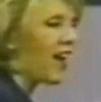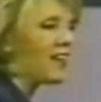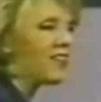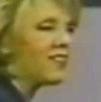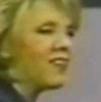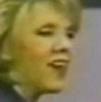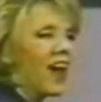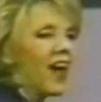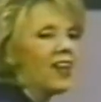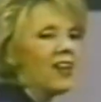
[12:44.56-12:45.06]

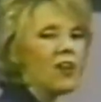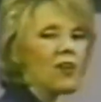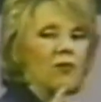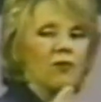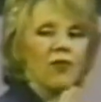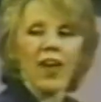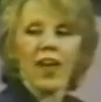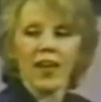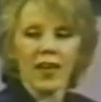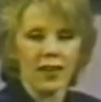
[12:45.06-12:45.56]
Anton
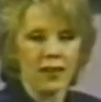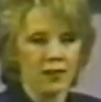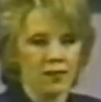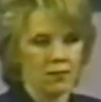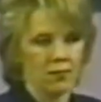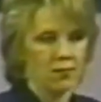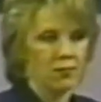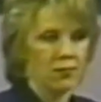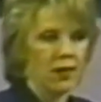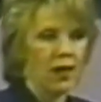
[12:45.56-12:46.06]
LaVey.
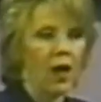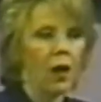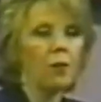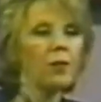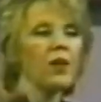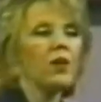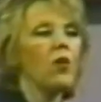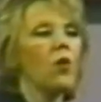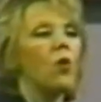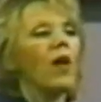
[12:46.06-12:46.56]
How
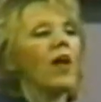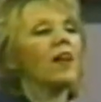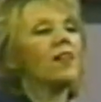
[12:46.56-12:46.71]
many know